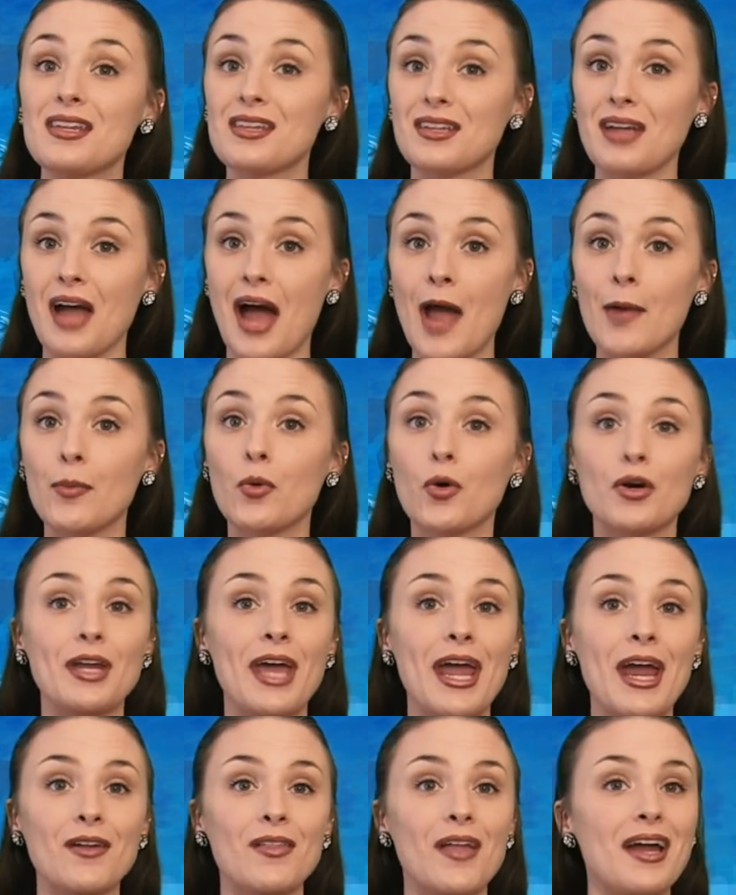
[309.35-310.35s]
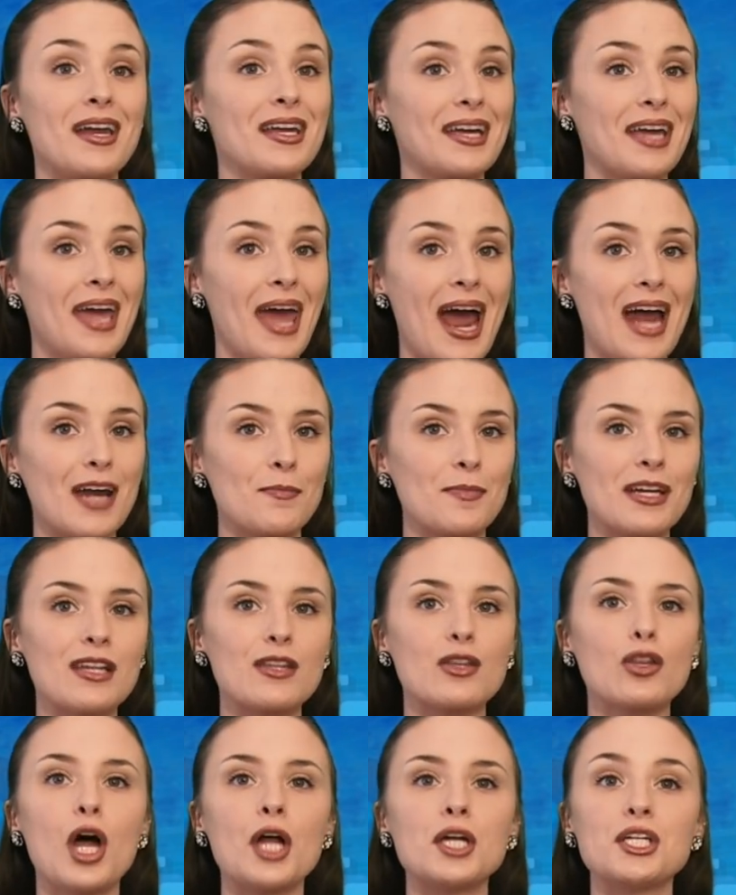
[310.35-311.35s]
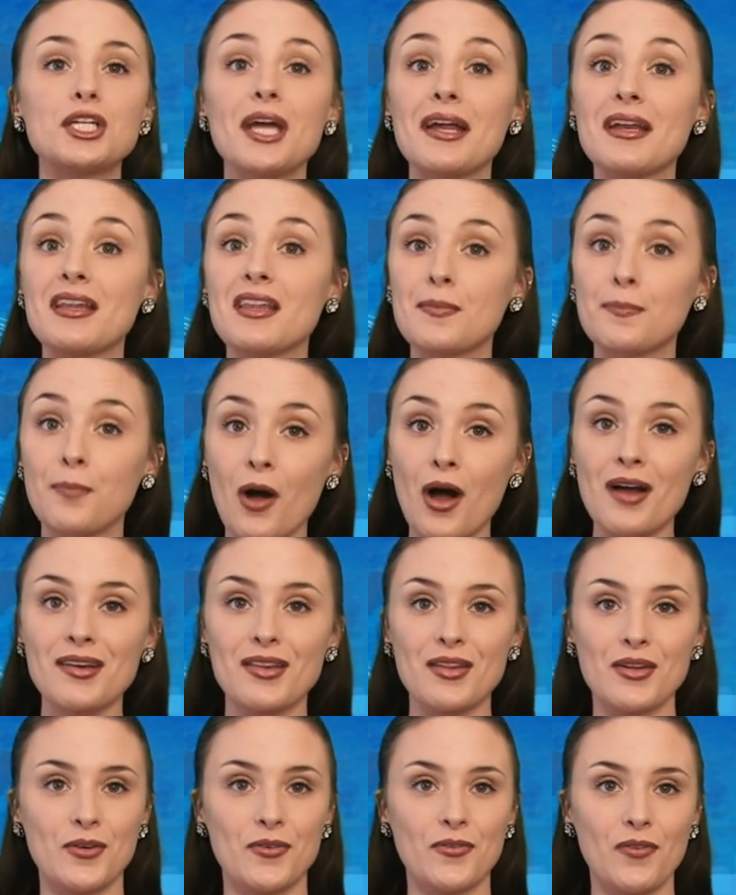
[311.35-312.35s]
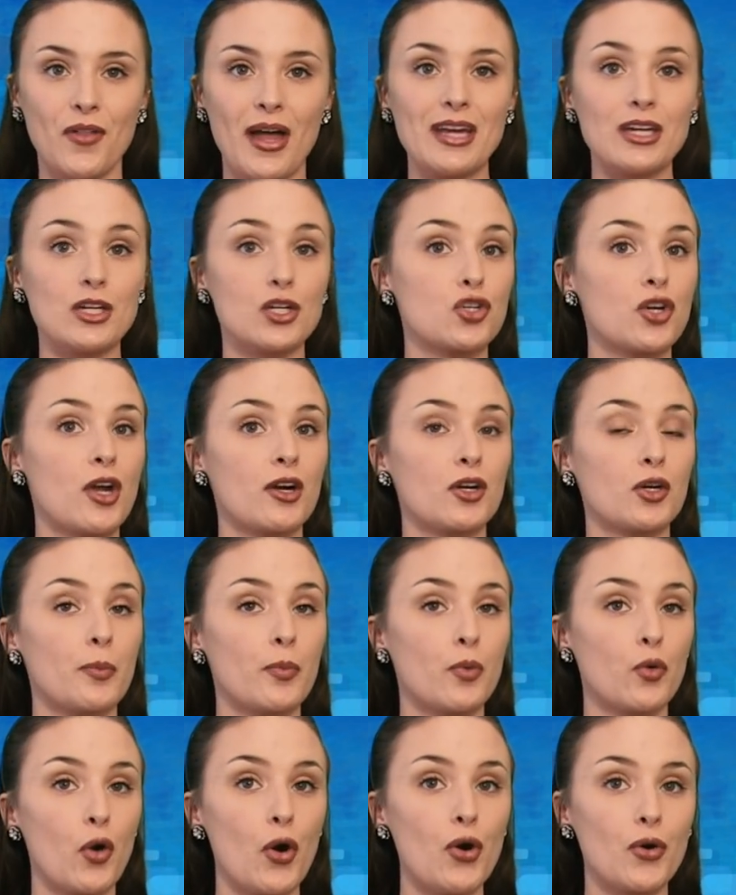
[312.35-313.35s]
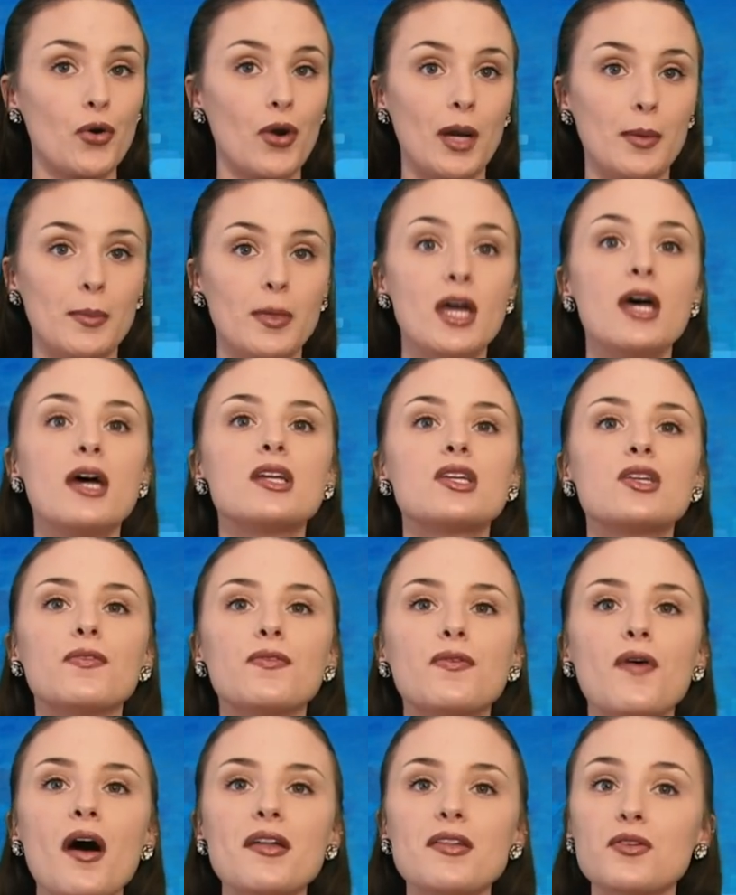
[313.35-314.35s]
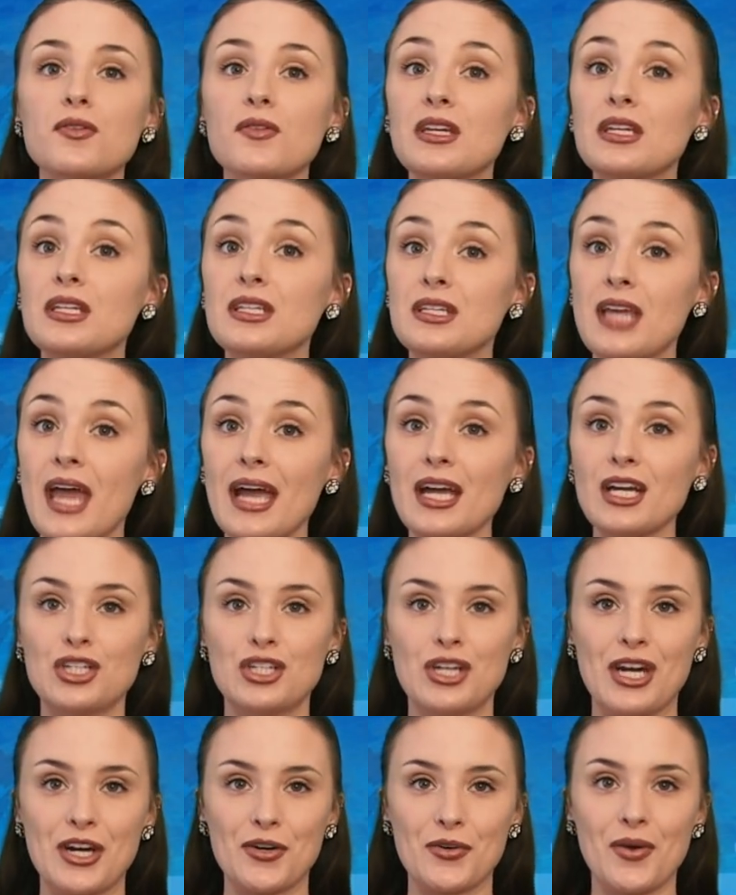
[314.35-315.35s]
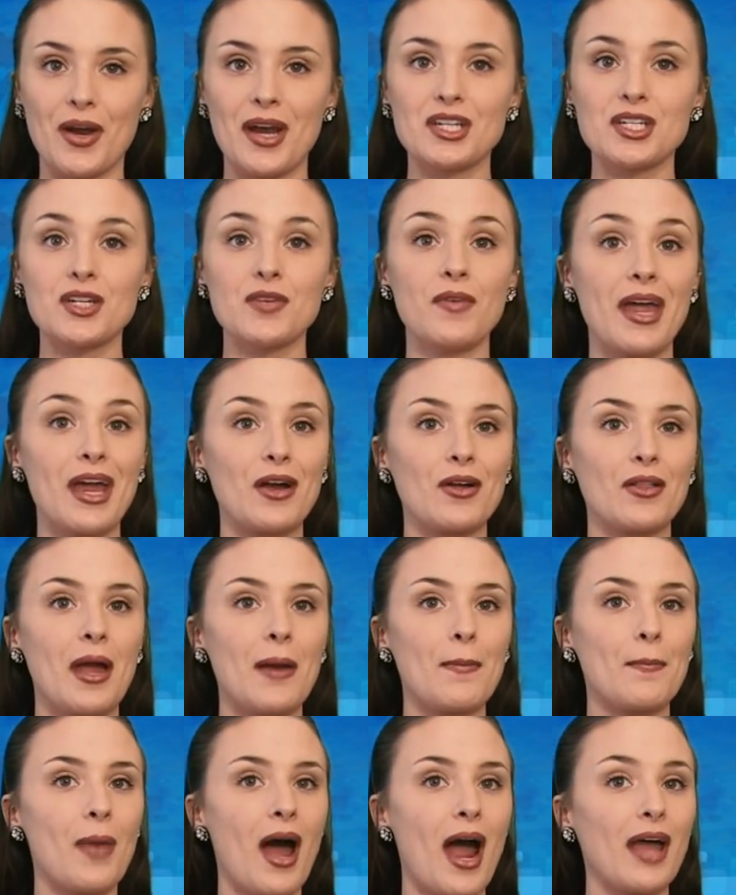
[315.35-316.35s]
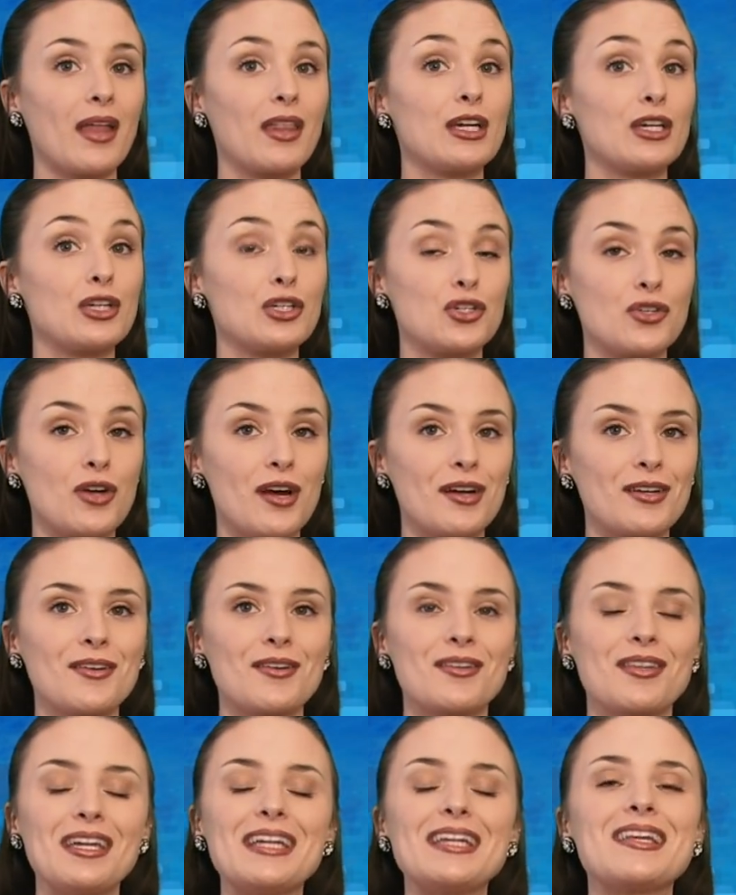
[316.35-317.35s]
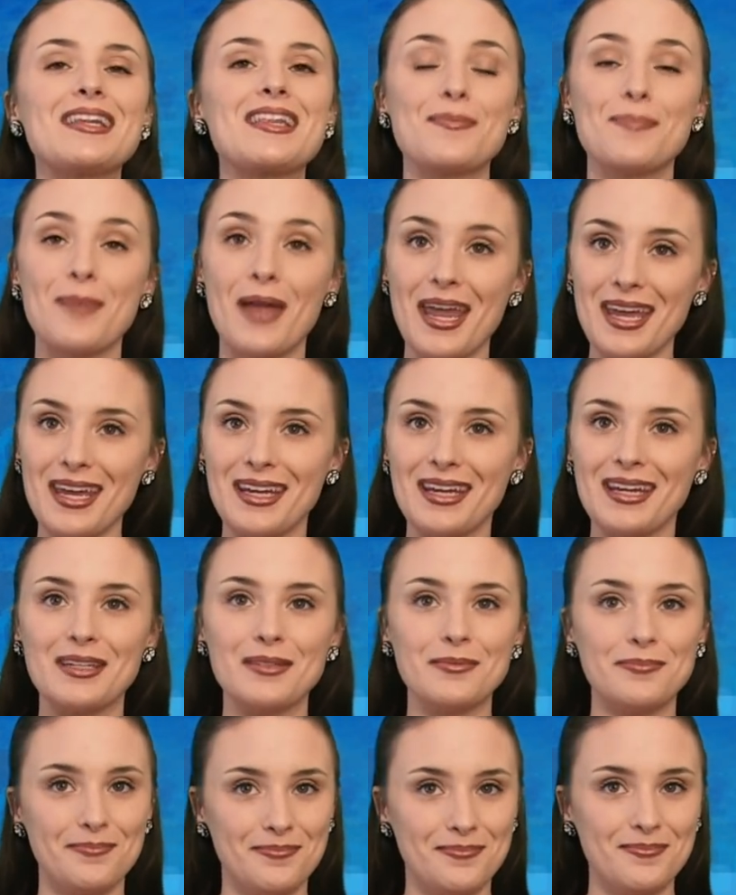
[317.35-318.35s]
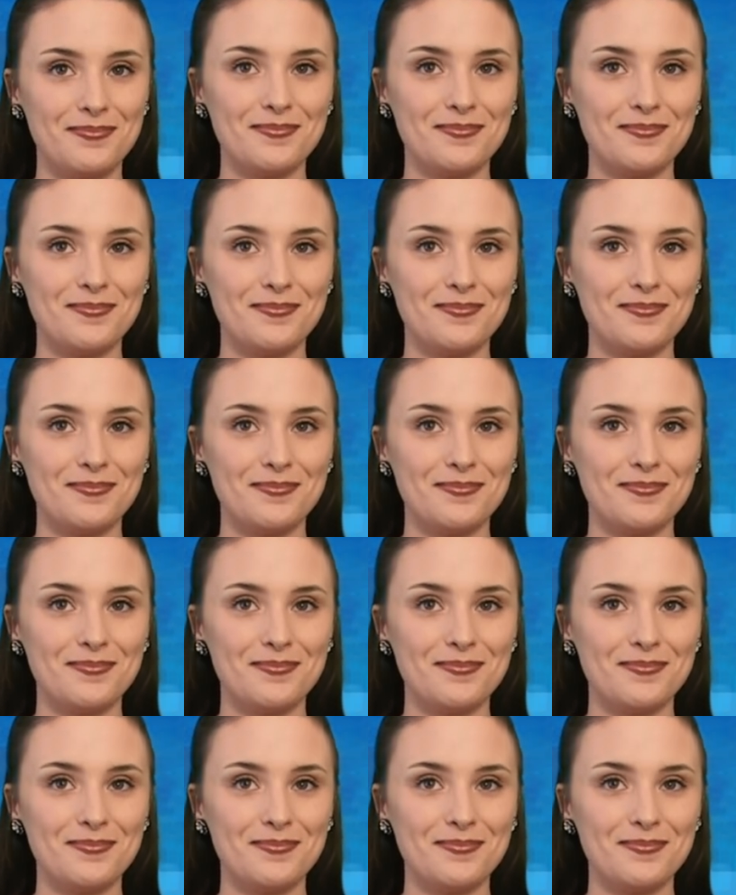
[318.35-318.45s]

Skyborne Airline Academy is launching a sponsored flight instructor program to foster the next generation of airline pilot instructors in Spain.